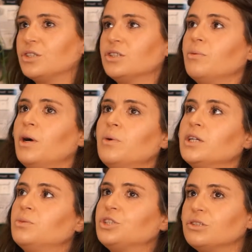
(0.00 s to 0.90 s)
So I
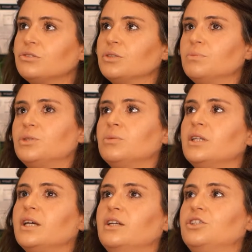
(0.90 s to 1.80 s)
worked with children between
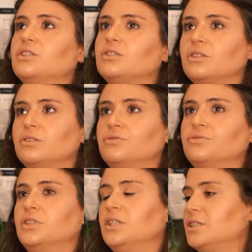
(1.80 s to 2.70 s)
the ages of
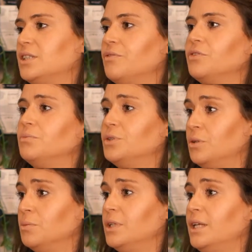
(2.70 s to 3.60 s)
3 and 7
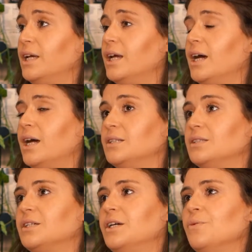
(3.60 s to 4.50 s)
predominantly,
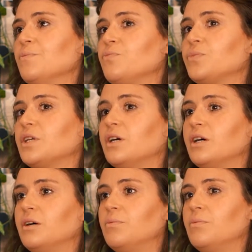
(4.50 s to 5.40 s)

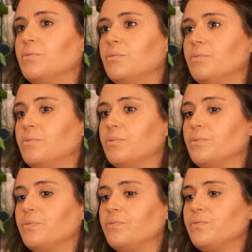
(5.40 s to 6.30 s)
and
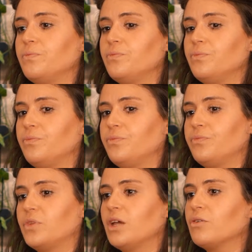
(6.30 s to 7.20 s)

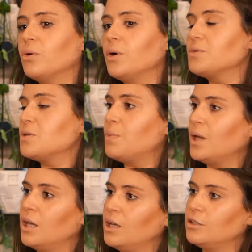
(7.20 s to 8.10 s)
they grow up to
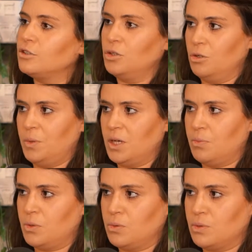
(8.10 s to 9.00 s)
be two
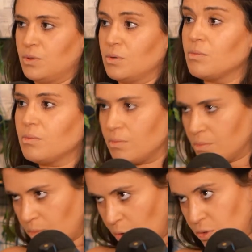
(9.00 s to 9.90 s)
people's,
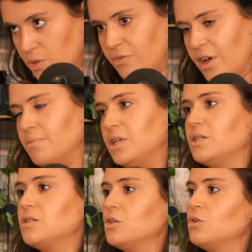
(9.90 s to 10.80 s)
most families, two